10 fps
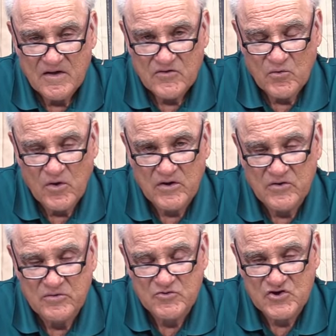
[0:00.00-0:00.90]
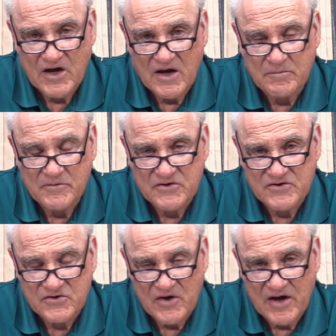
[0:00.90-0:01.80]
the one whom John
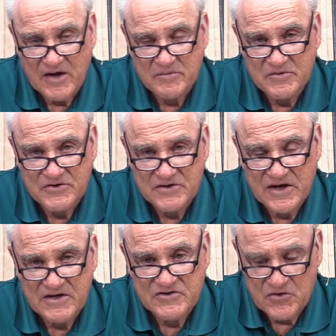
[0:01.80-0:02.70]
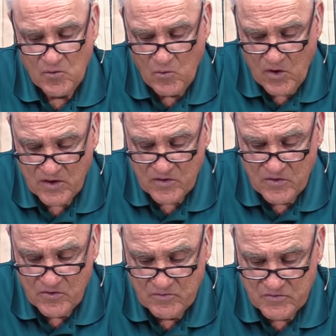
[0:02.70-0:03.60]
describes as the one
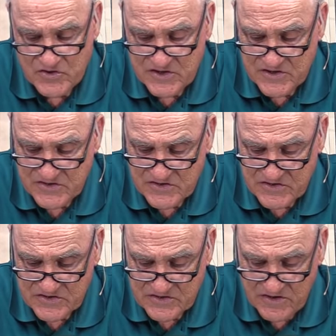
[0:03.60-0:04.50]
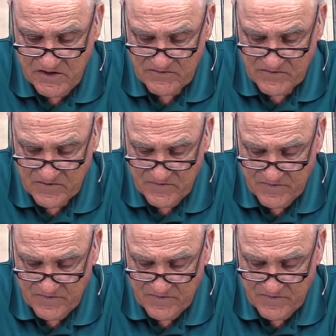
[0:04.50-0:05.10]
whom Jesus loved.